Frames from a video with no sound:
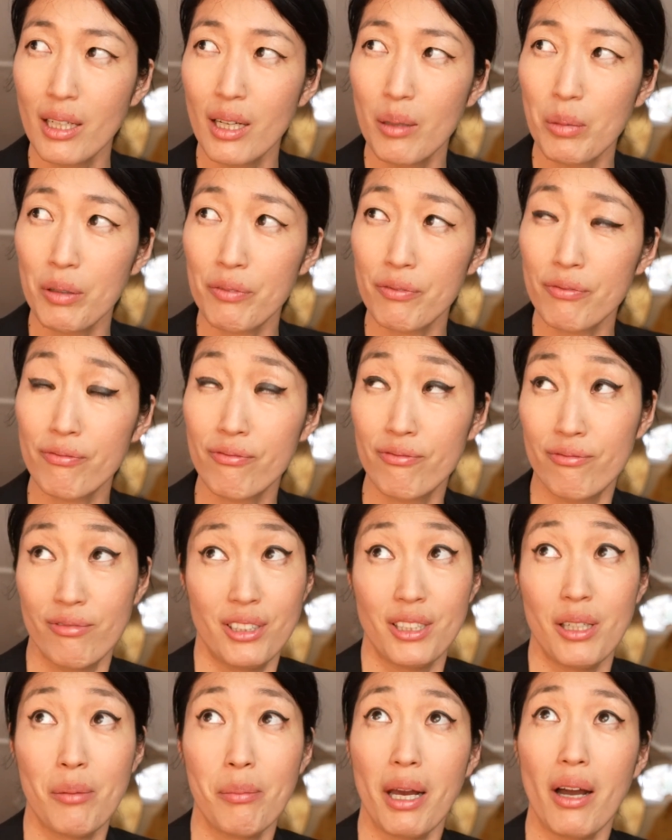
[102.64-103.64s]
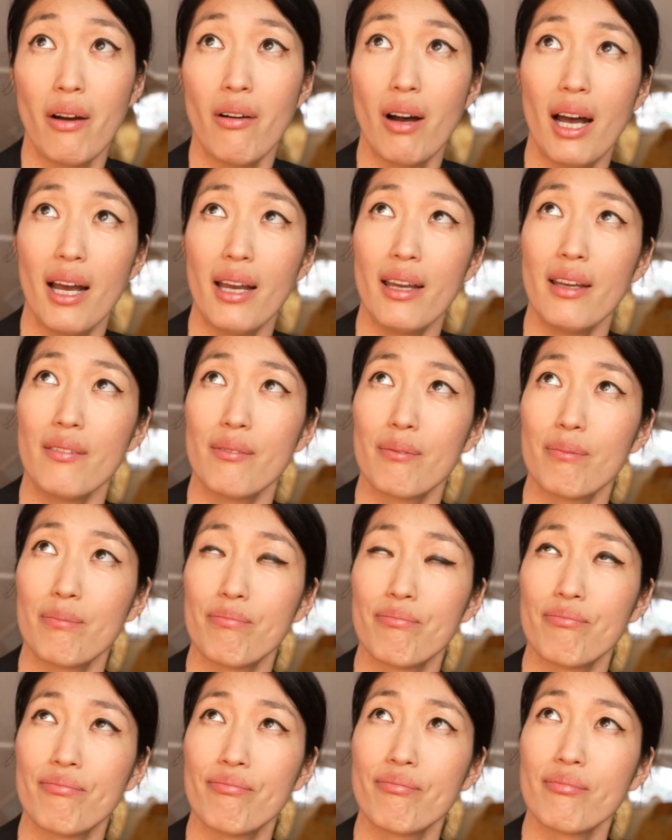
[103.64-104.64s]
But somehow I
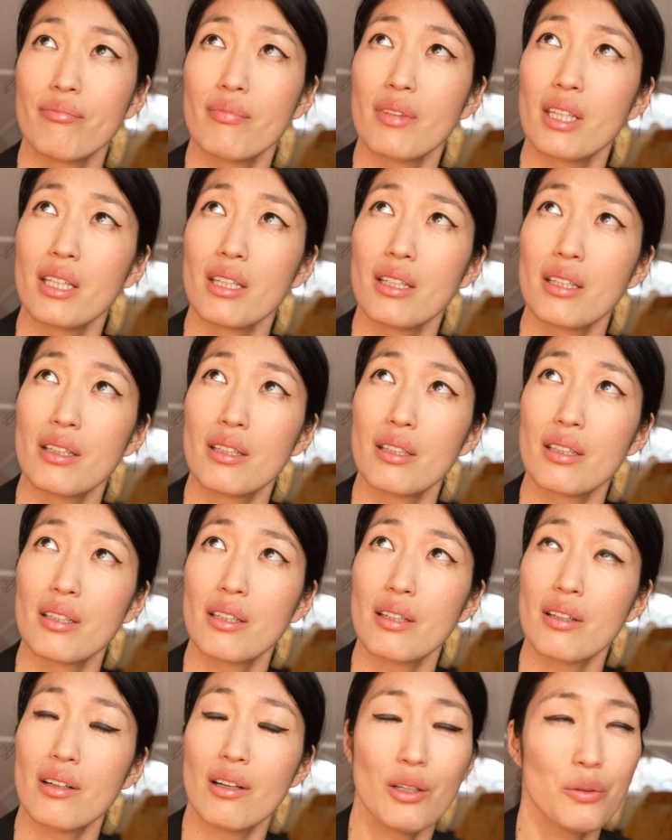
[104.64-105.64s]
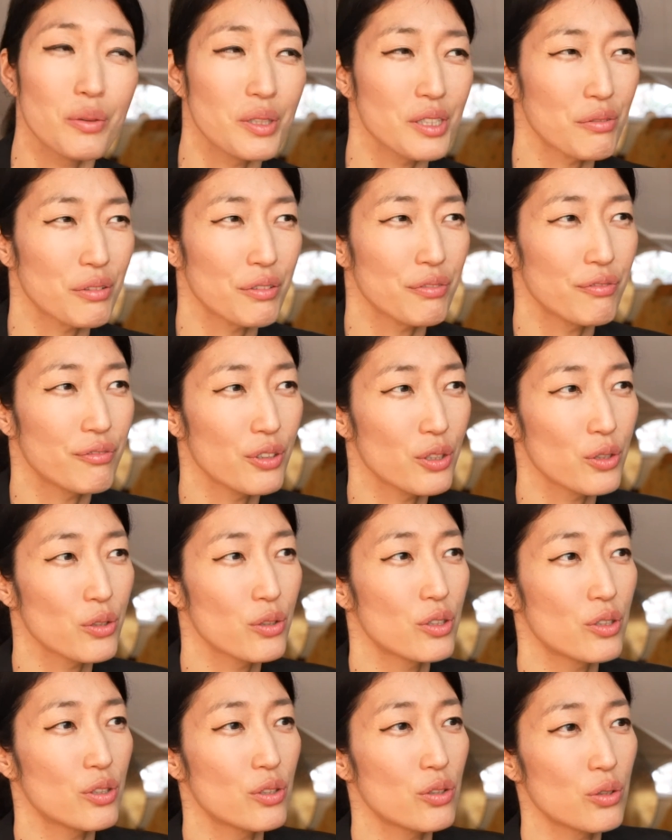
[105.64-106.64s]
always
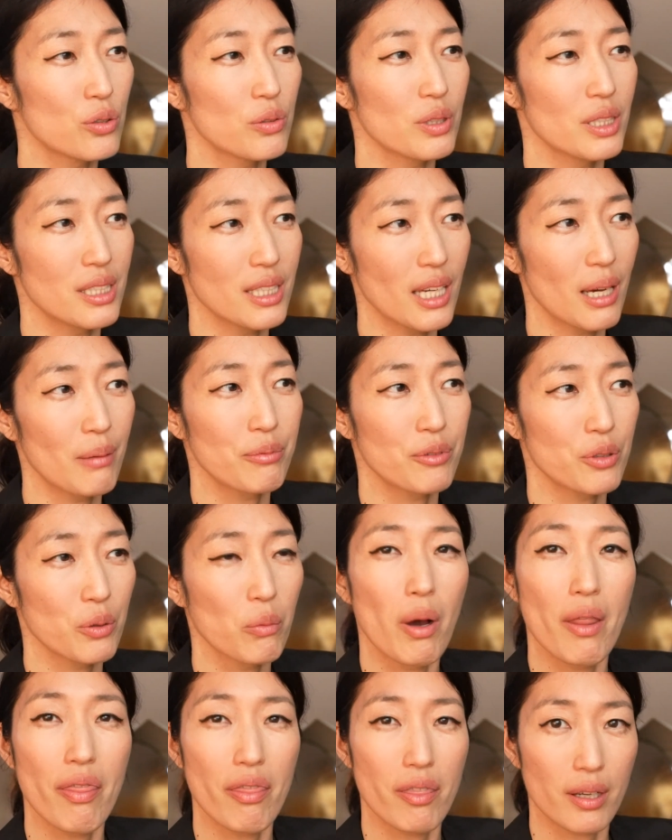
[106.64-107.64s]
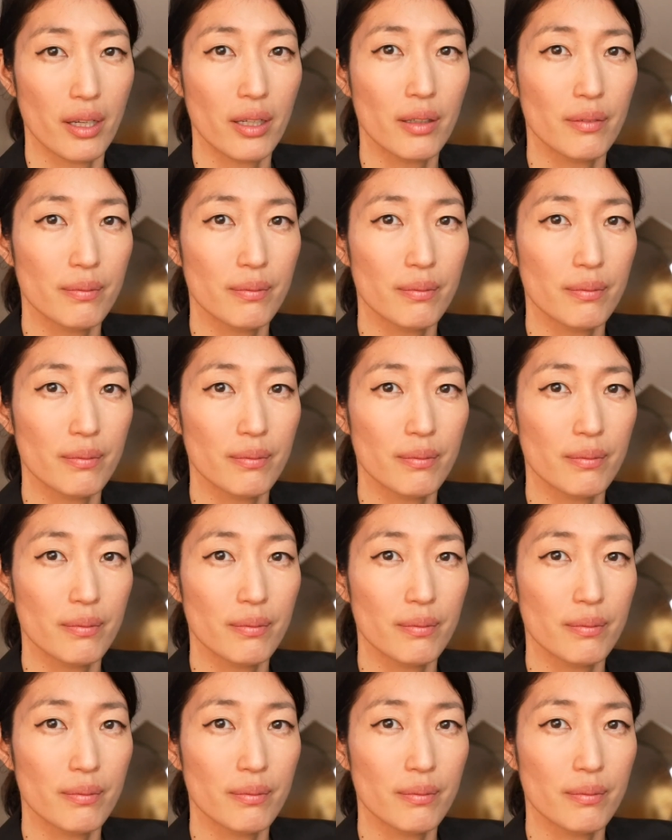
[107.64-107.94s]
refused to adapt to one thing: